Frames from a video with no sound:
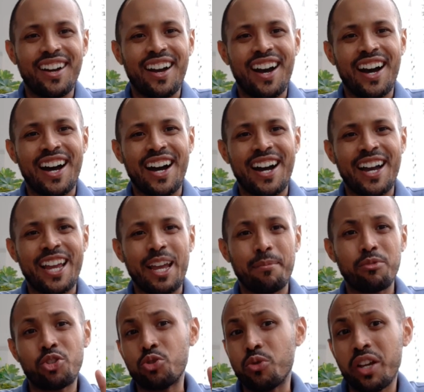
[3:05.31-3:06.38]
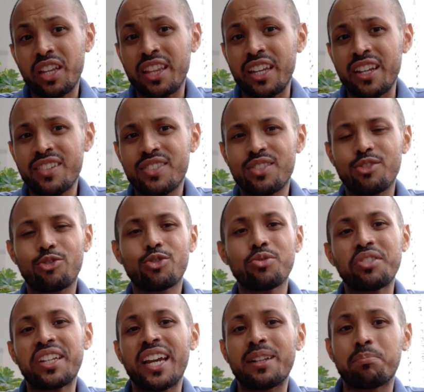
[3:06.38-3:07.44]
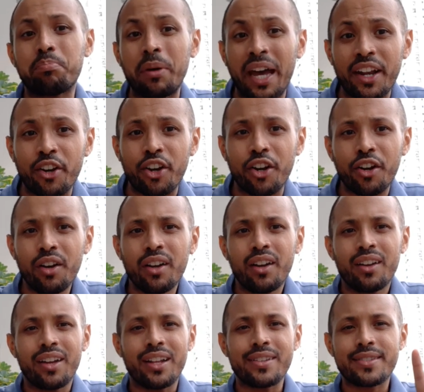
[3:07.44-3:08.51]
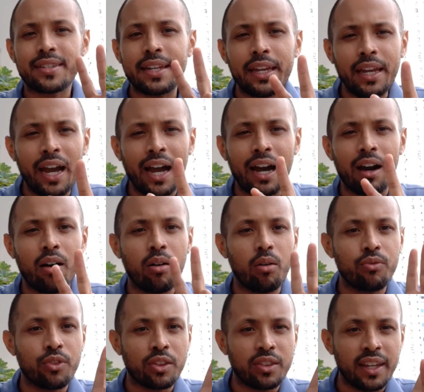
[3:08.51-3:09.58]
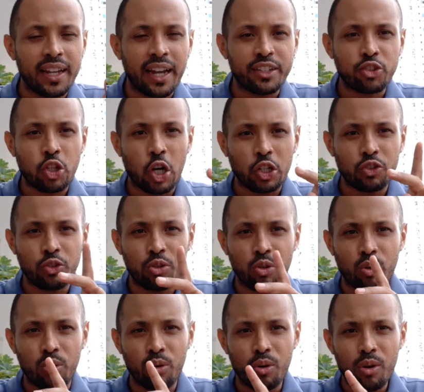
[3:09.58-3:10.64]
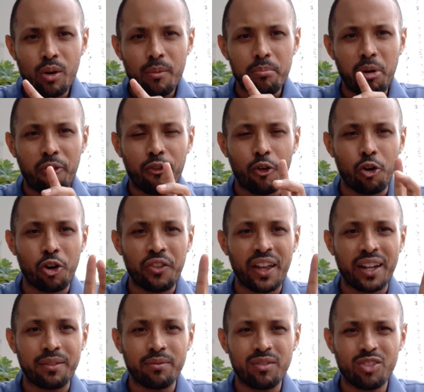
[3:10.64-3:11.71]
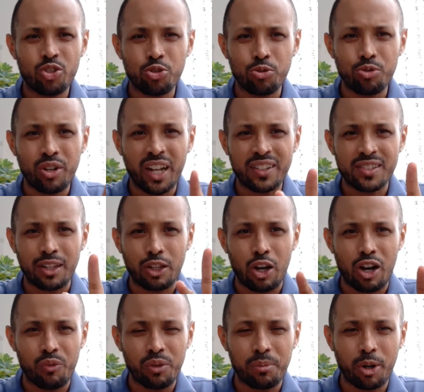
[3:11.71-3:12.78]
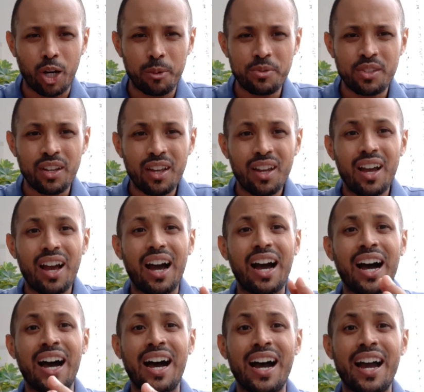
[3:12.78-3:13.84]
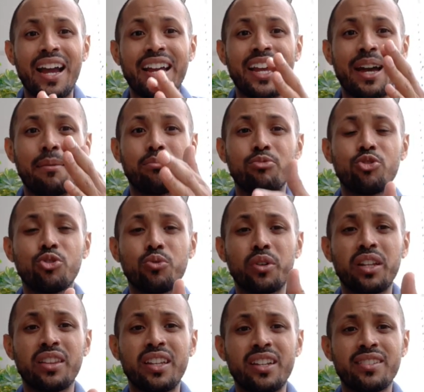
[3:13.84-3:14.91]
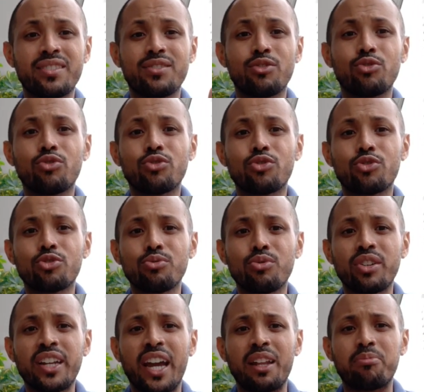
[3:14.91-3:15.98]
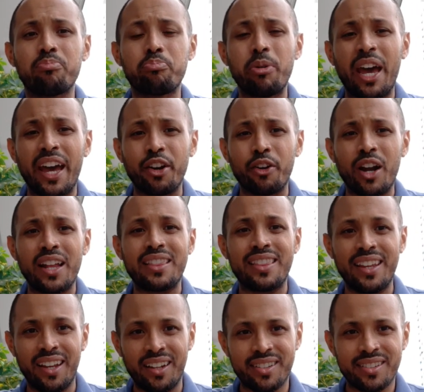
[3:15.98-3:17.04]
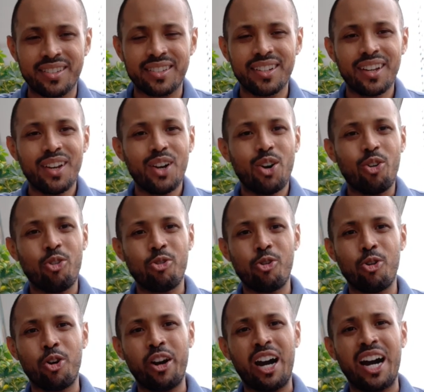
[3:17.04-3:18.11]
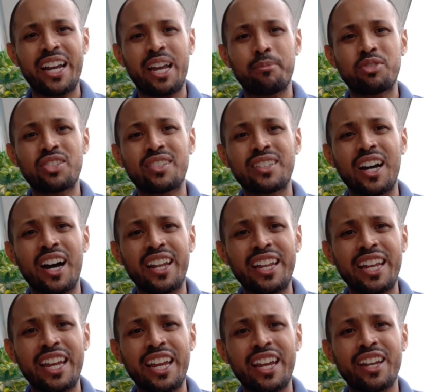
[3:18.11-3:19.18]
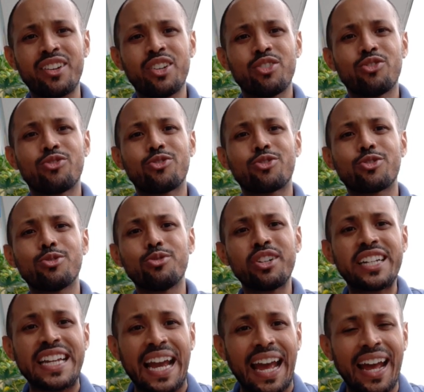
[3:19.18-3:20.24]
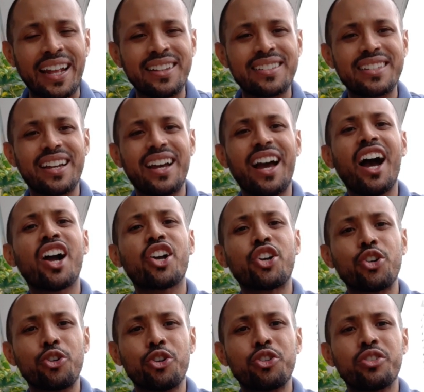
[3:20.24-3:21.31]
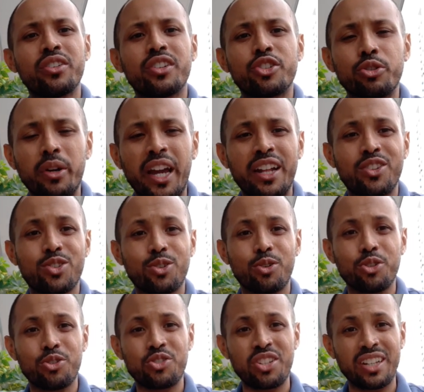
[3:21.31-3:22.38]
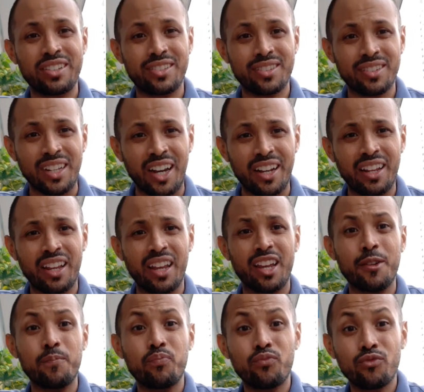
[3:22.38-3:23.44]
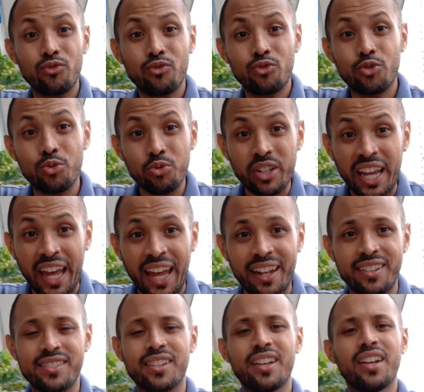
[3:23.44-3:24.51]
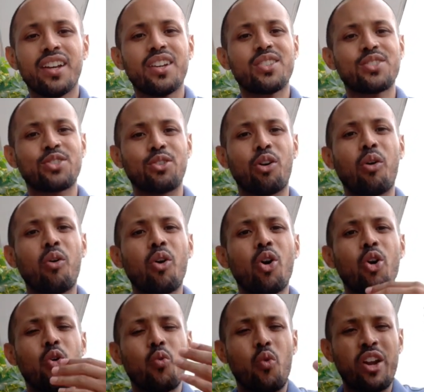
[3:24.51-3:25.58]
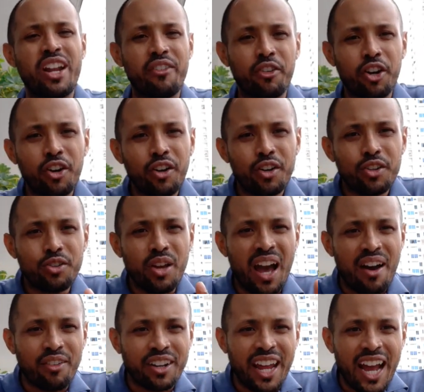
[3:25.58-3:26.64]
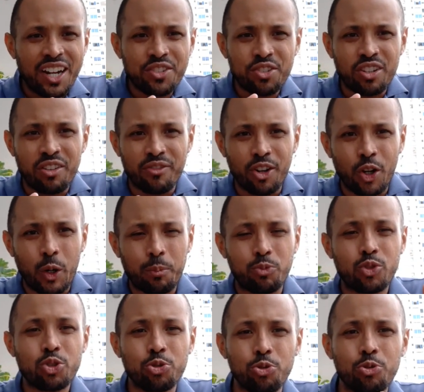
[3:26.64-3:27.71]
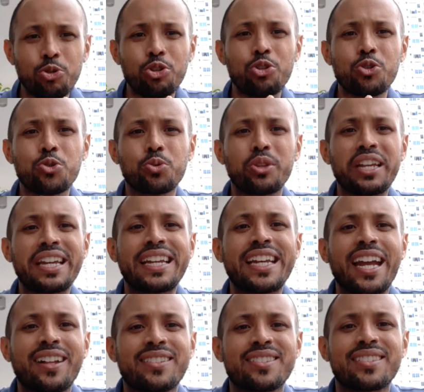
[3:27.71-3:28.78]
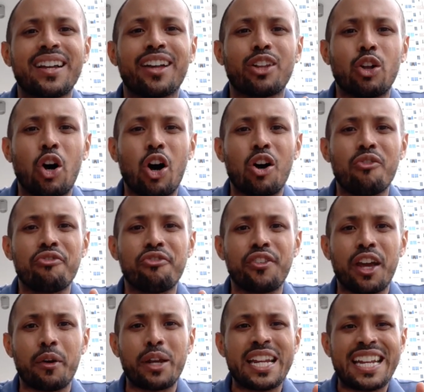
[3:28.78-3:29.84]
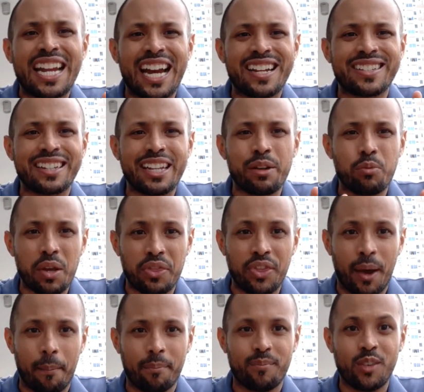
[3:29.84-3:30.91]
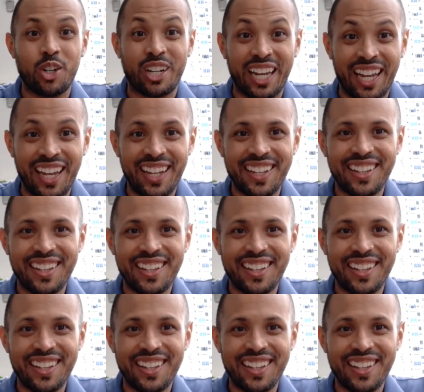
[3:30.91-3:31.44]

I am doing this to get better, and see how the thing I talked to you before, that 2 gets along with verbs. I am doing this to get better at this. Or I am studying to get a good grade. So you see, studying to get. So whenever you have an action, a verb, 2 usually gets along very nicely with them, okay?